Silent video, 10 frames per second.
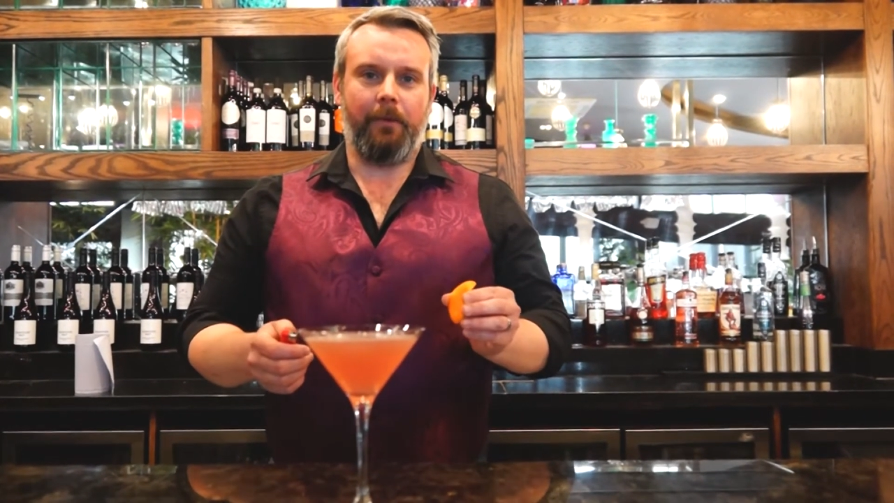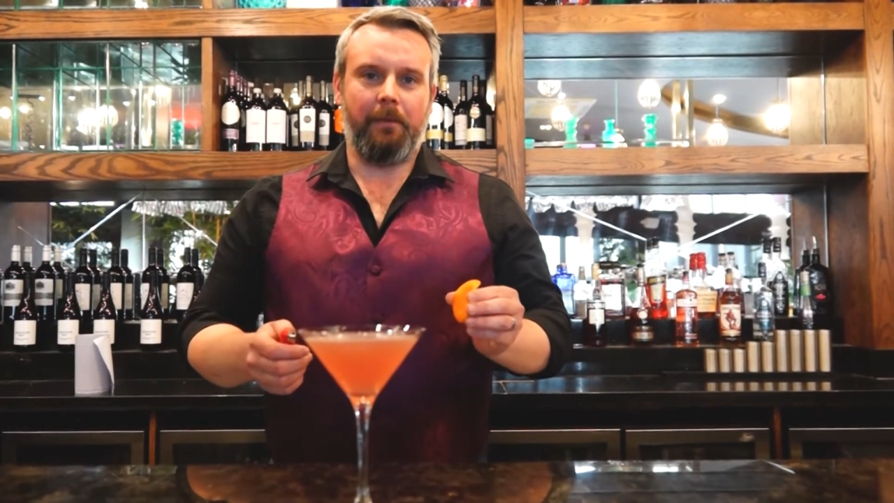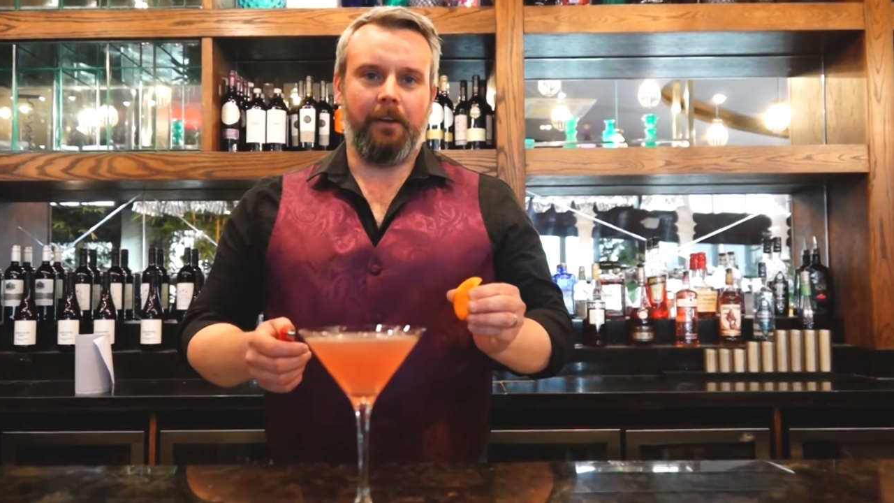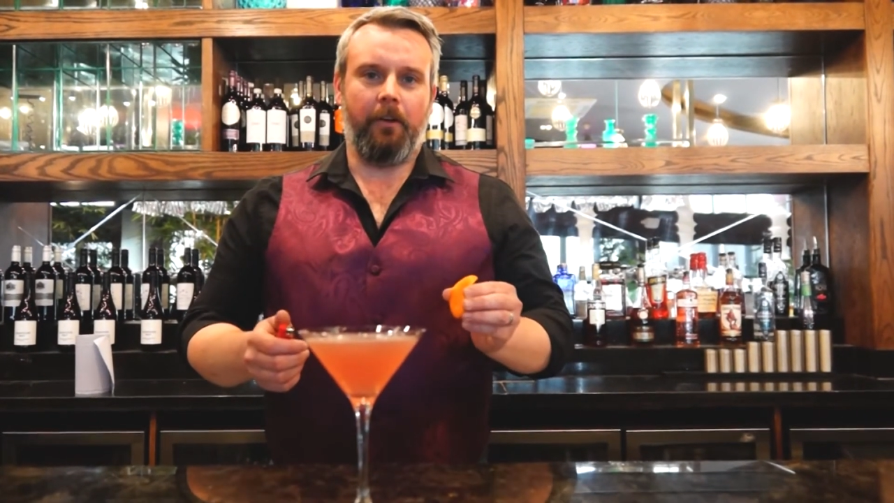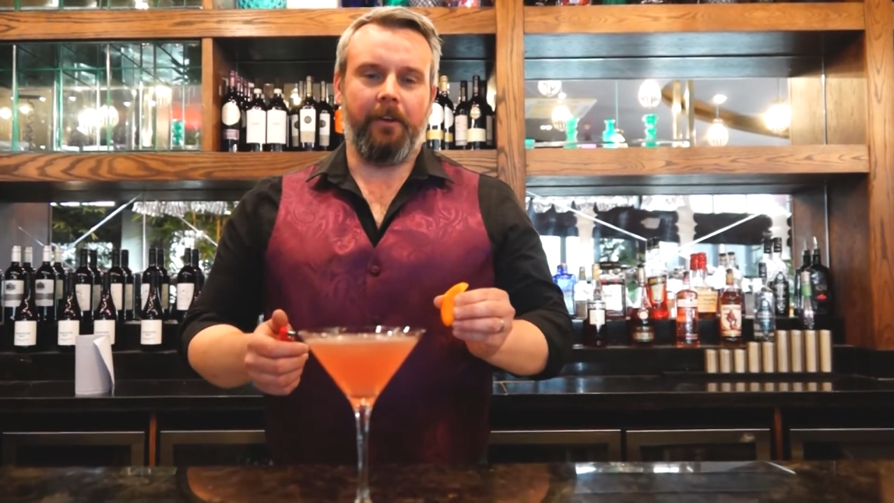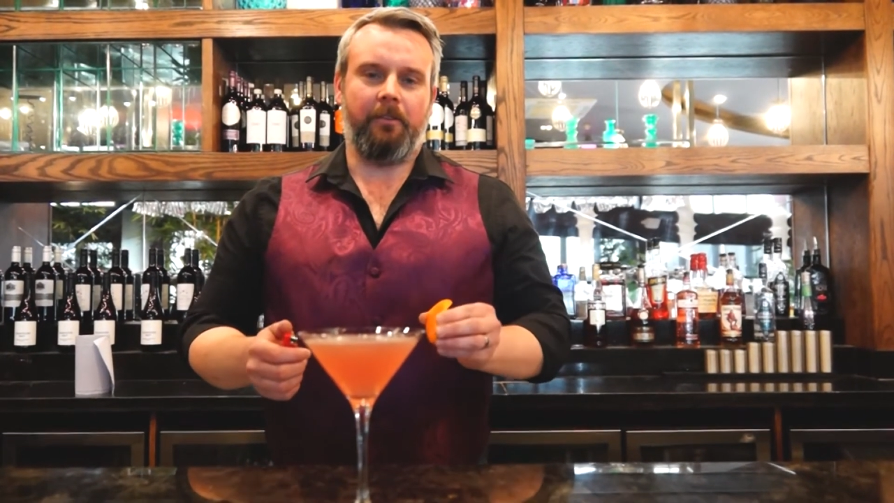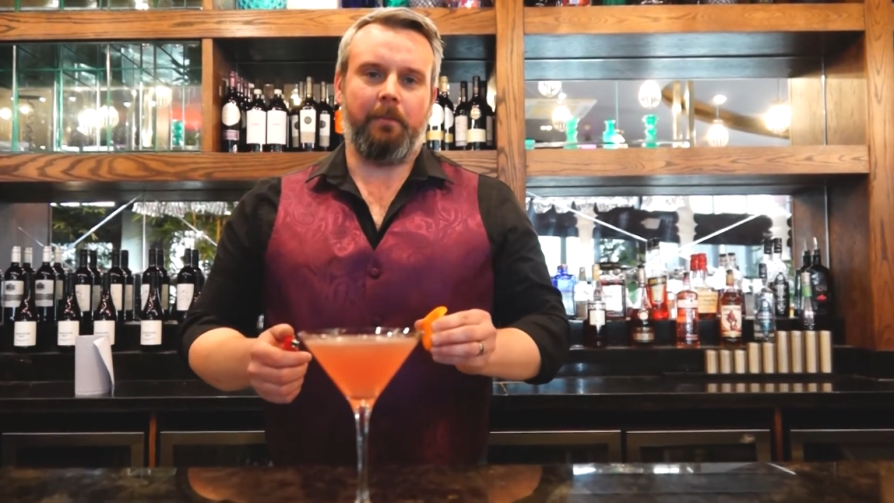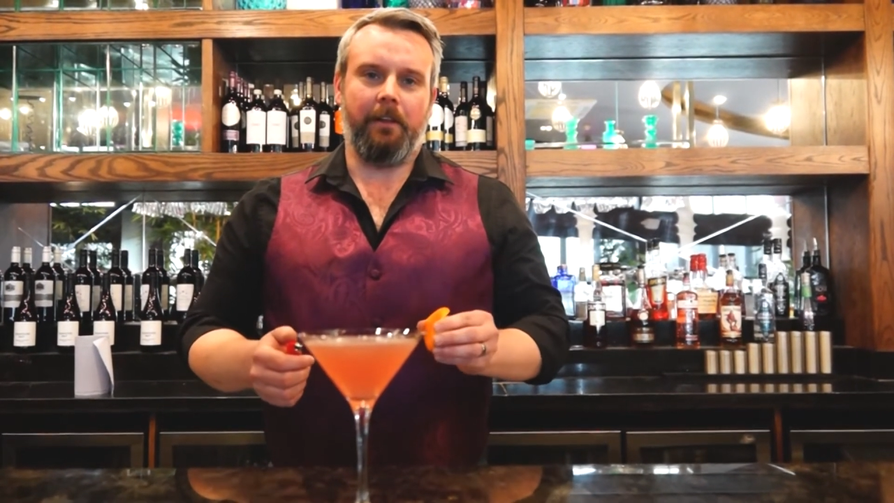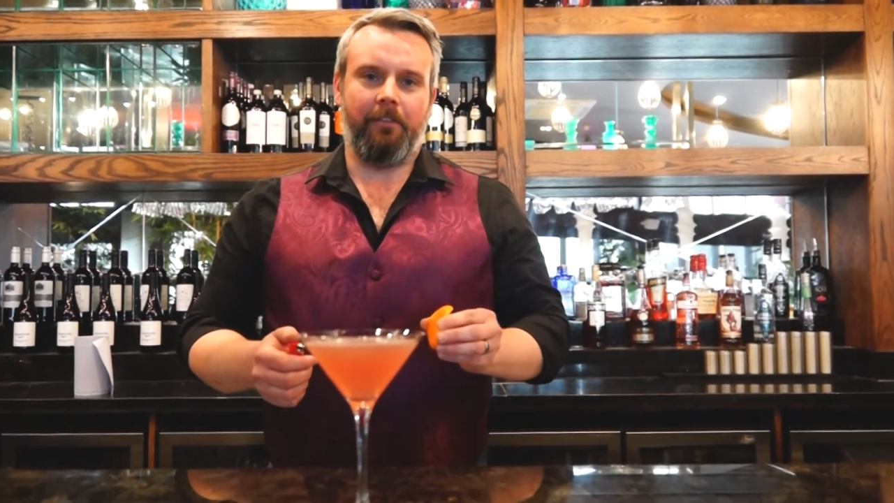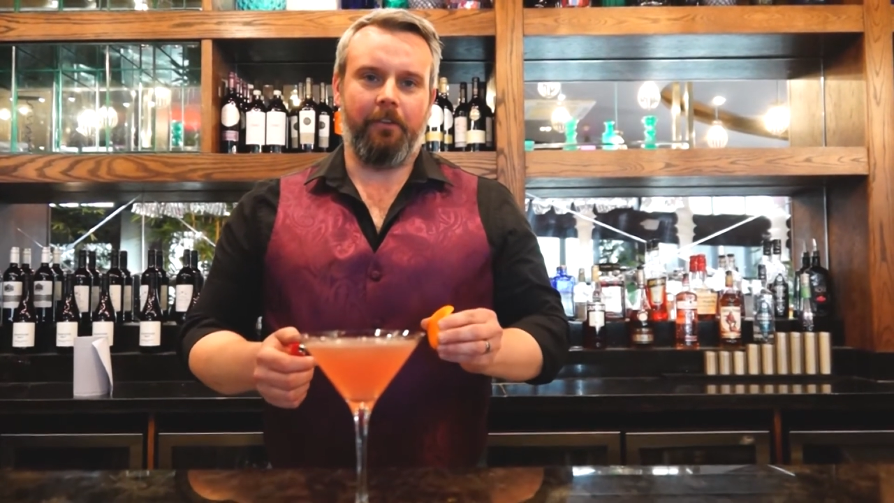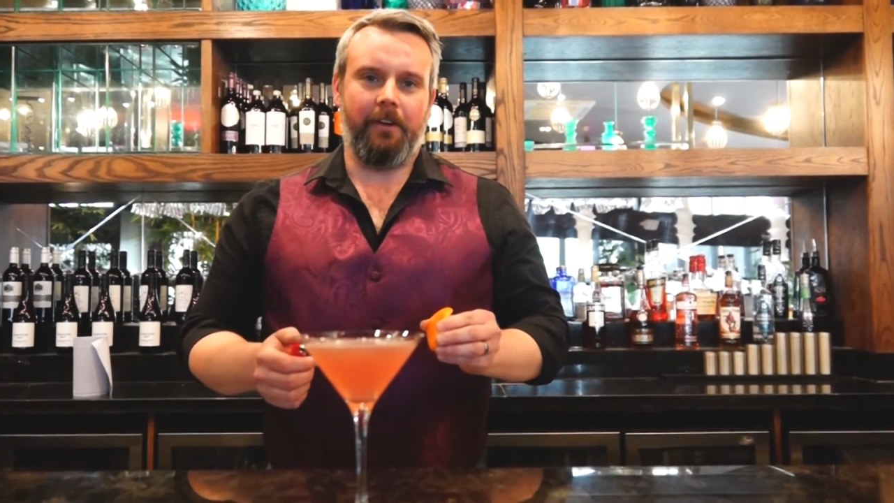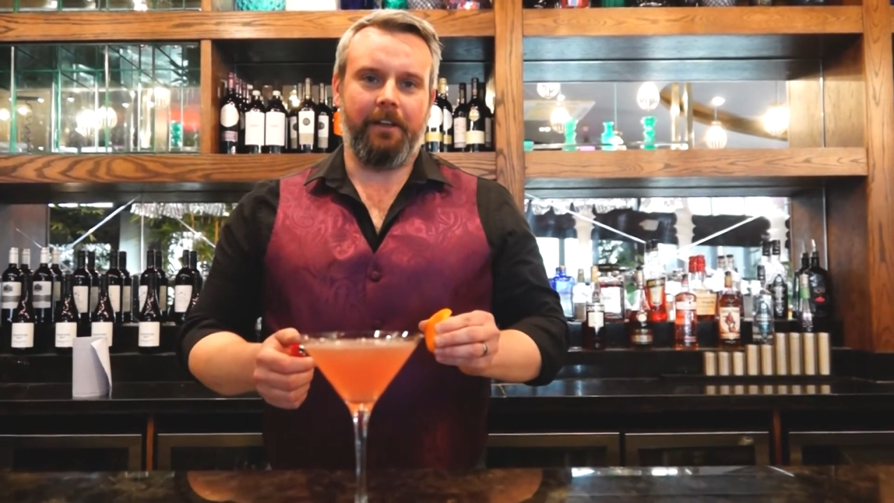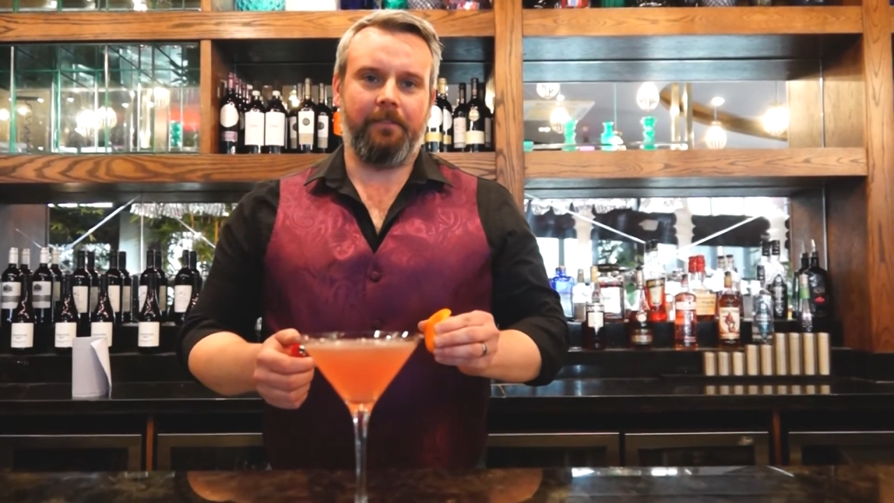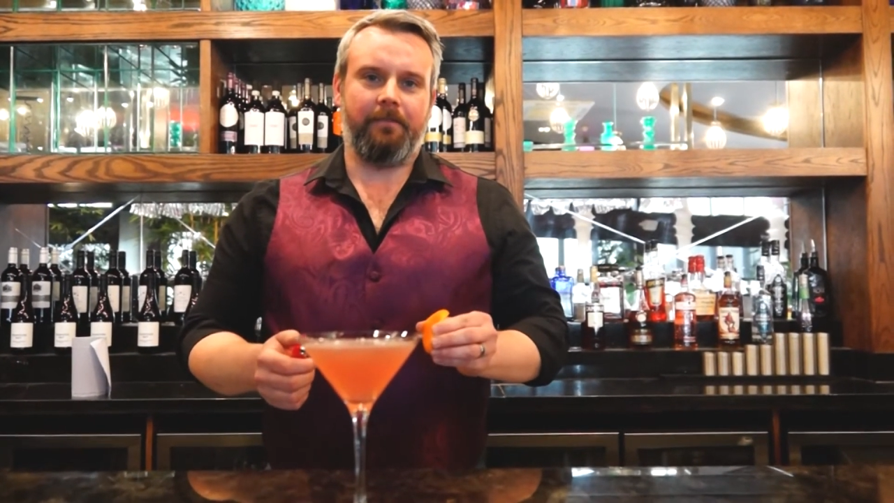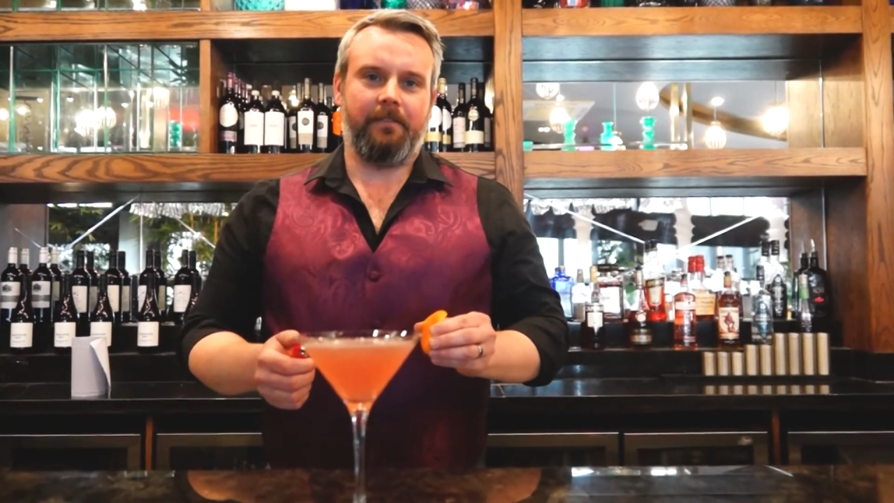wee bit of orange peel for
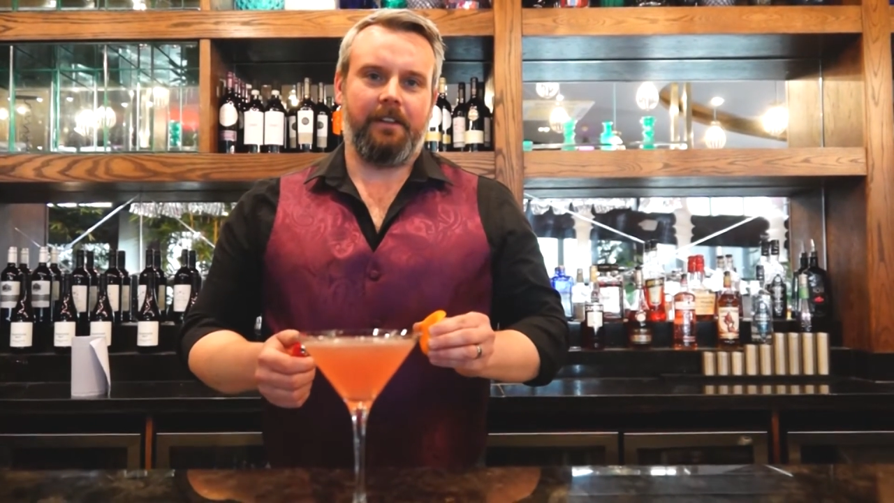you.